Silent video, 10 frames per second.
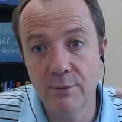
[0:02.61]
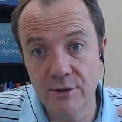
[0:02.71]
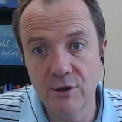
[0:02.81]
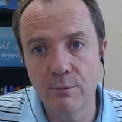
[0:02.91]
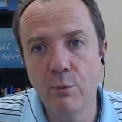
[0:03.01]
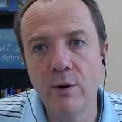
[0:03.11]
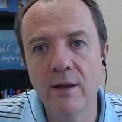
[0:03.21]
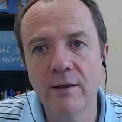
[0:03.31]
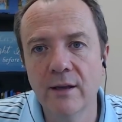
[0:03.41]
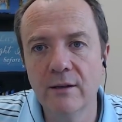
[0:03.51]
But to your
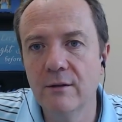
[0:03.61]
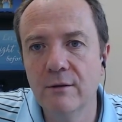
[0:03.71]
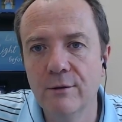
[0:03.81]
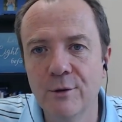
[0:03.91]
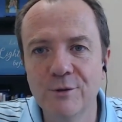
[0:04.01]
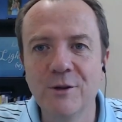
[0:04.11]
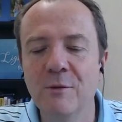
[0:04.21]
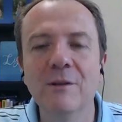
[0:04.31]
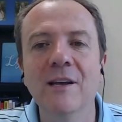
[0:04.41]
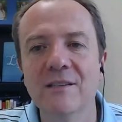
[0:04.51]
point, like there's
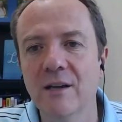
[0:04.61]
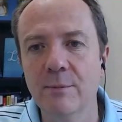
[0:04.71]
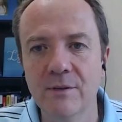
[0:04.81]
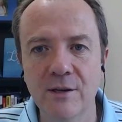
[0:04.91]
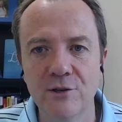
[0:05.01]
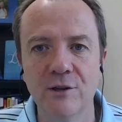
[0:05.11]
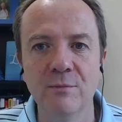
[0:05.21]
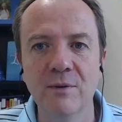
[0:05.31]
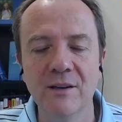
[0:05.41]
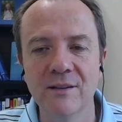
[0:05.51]
going to be less
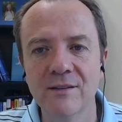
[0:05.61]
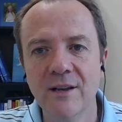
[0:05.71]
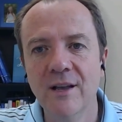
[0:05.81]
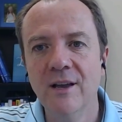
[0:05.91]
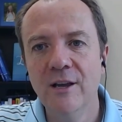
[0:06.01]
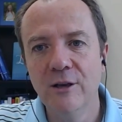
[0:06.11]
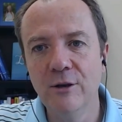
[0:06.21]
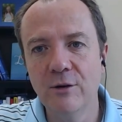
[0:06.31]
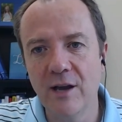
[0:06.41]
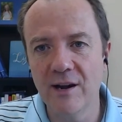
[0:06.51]
competition because
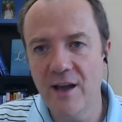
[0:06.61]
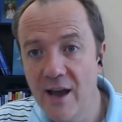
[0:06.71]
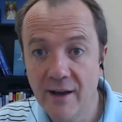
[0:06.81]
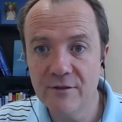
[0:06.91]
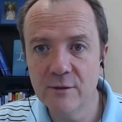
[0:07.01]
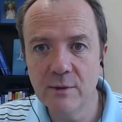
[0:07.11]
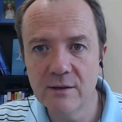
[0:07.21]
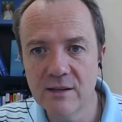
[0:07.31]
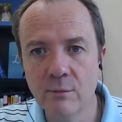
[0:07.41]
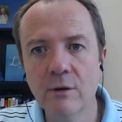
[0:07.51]
you kind of have to
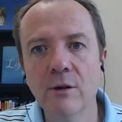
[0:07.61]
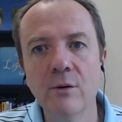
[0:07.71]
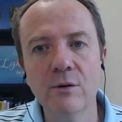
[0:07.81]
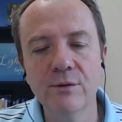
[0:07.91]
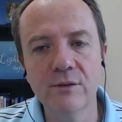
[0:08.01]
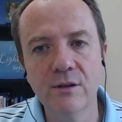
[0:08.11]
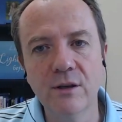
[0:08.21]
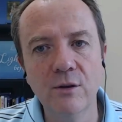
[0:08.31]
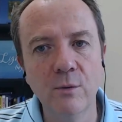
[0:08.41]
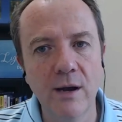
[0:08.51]
be somewhat local to
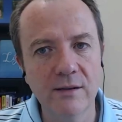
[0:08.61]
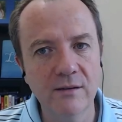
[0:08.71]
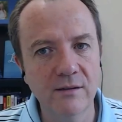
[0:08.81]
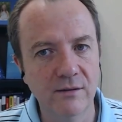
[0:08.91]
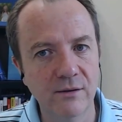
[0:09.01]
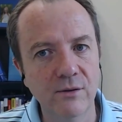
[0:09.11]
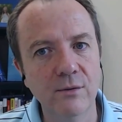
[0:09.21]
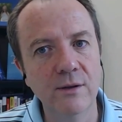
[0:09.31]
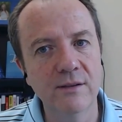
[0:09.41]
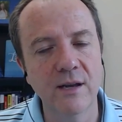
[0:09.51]
the U S to
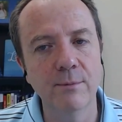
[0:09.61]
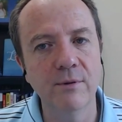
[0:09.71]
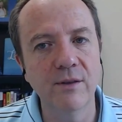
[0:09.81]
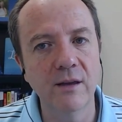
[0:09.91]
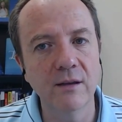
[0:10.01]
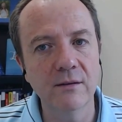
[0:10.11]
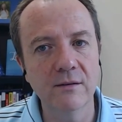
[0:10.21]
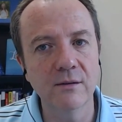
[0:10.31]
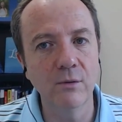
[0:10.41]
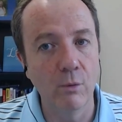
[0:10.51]
do these type of
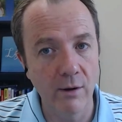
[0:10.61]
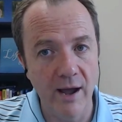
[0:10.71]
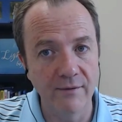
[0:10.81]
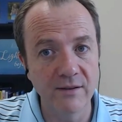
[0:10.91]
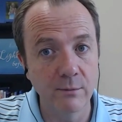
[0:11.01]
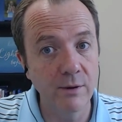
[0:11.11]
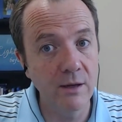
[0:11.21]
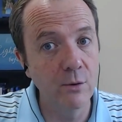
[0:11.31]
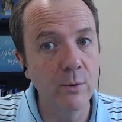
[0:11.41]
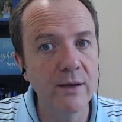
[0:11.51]
things or have
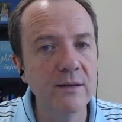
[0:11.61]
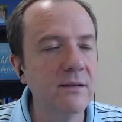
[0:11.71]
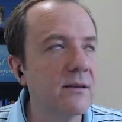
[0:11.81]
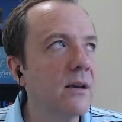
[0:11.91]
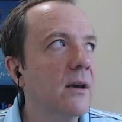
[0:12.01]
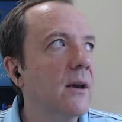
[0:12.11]
somebody who is